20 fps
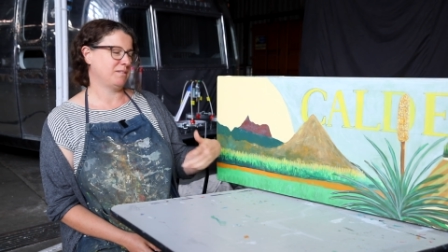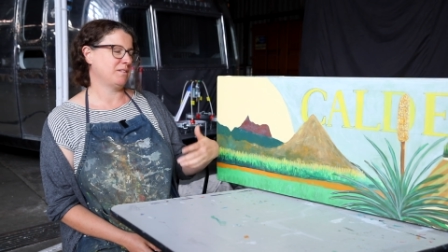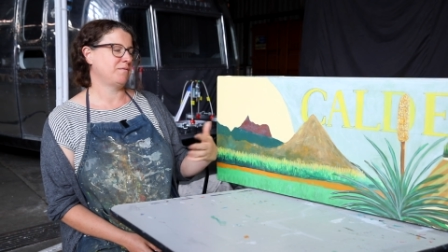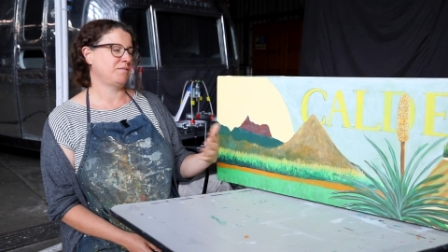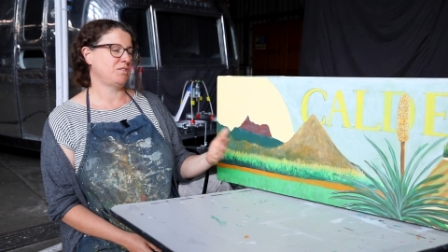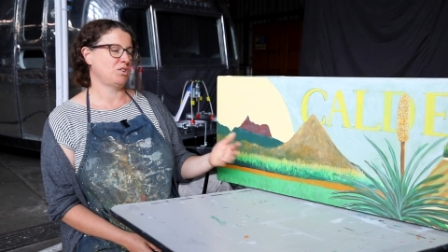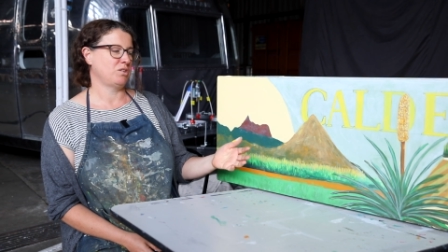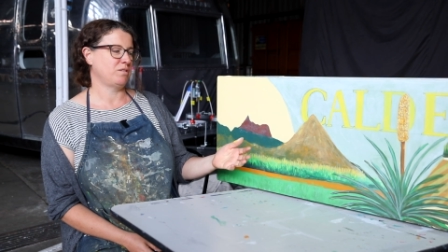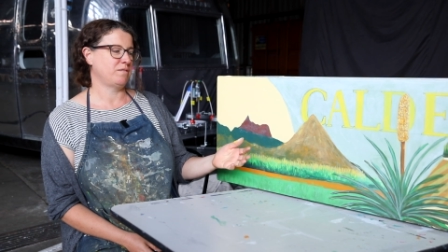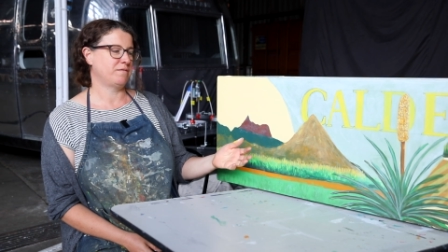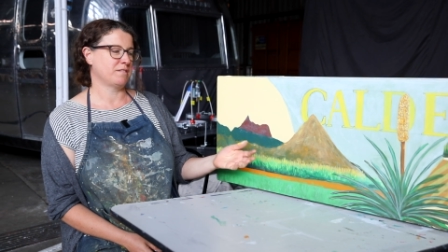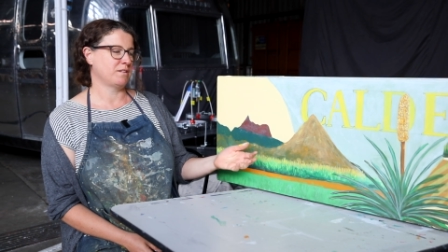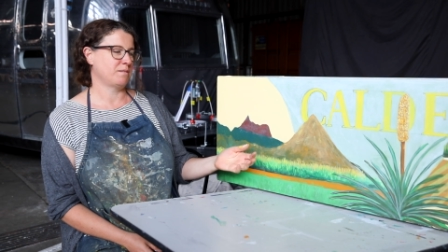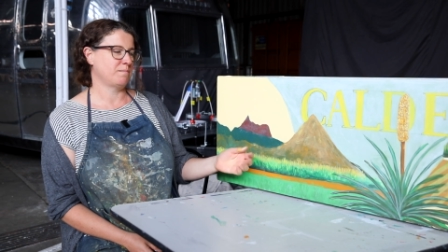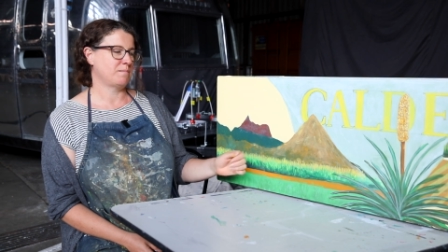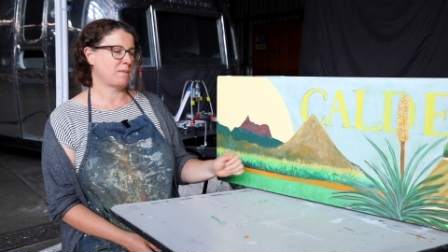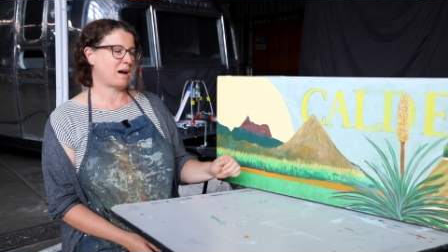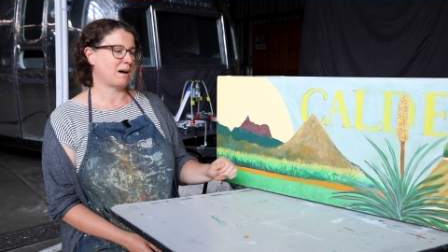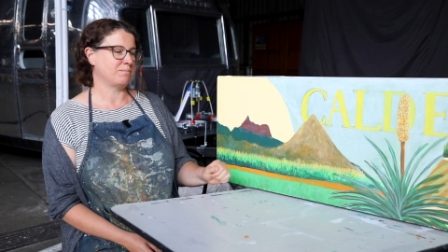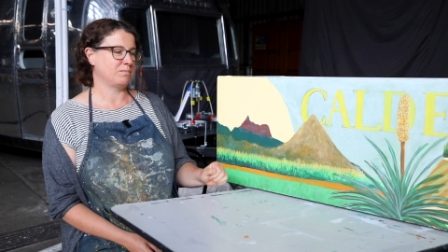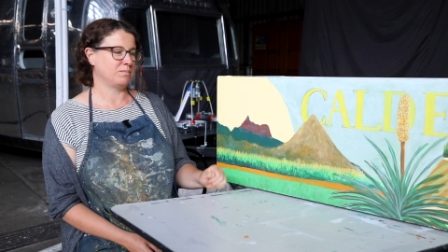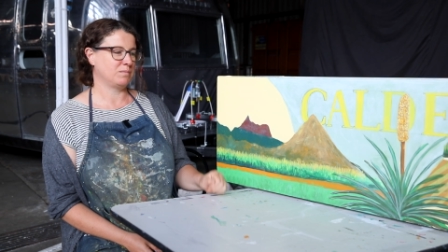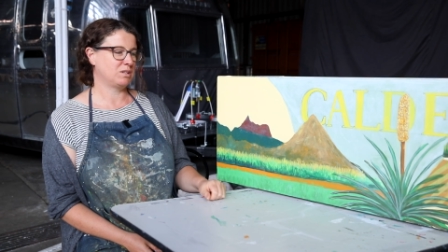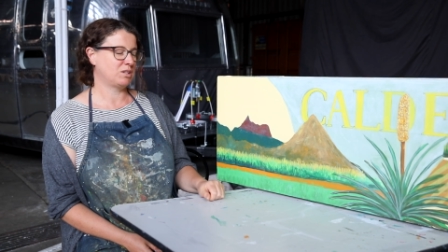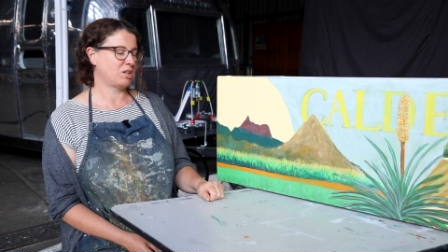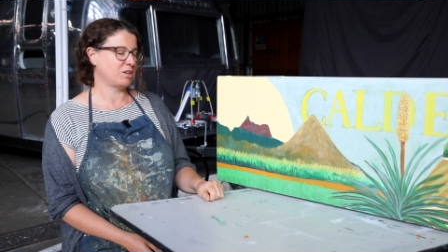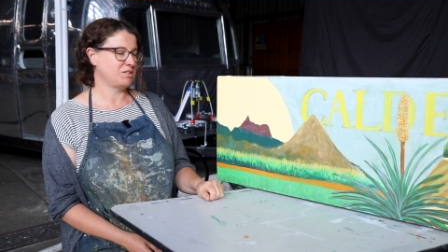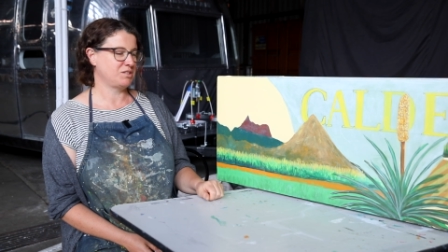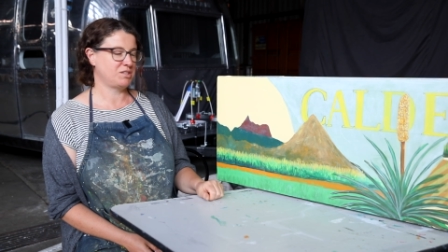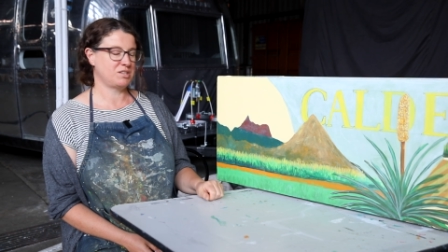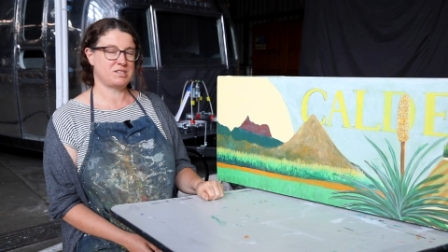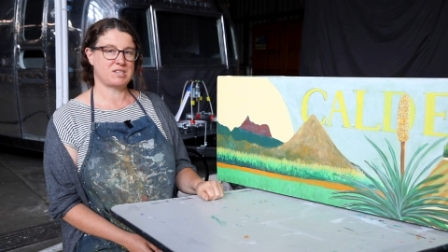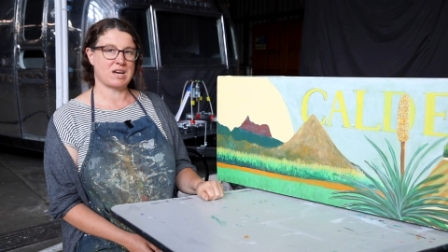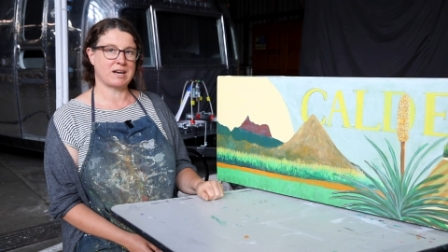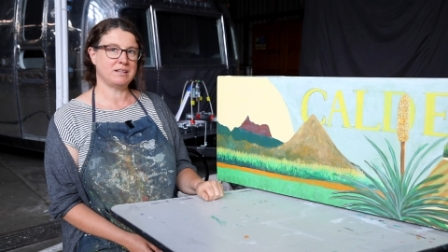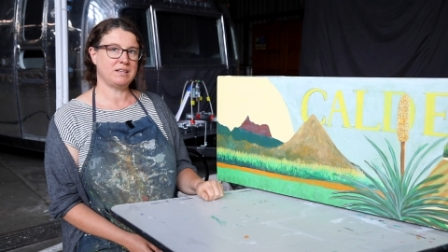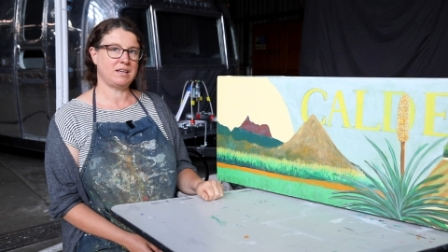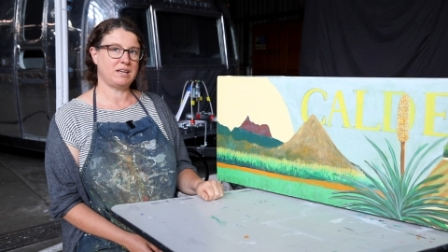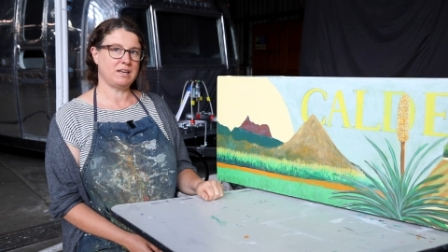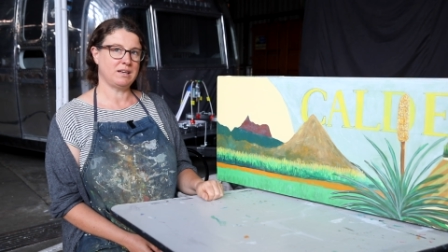the view from up close to
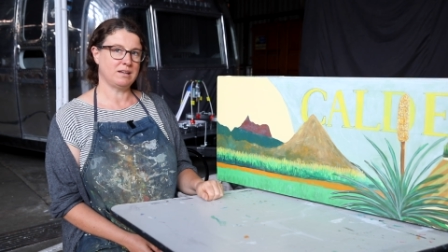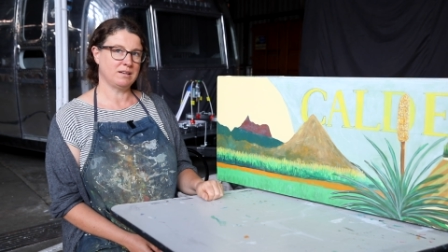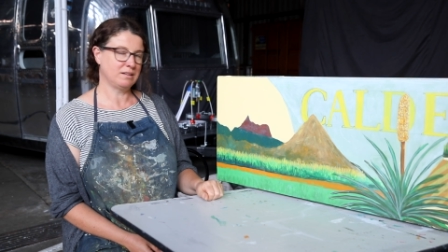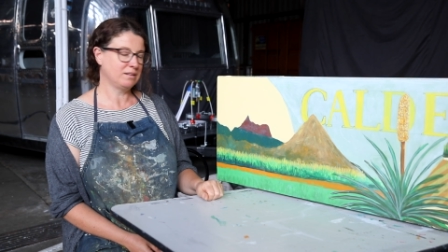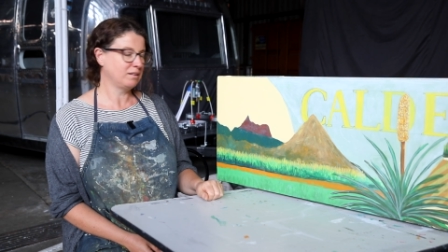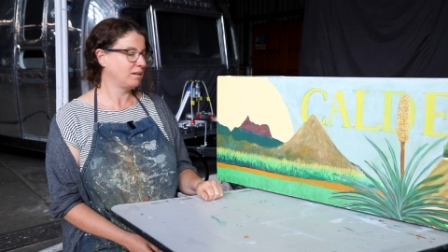Dungay,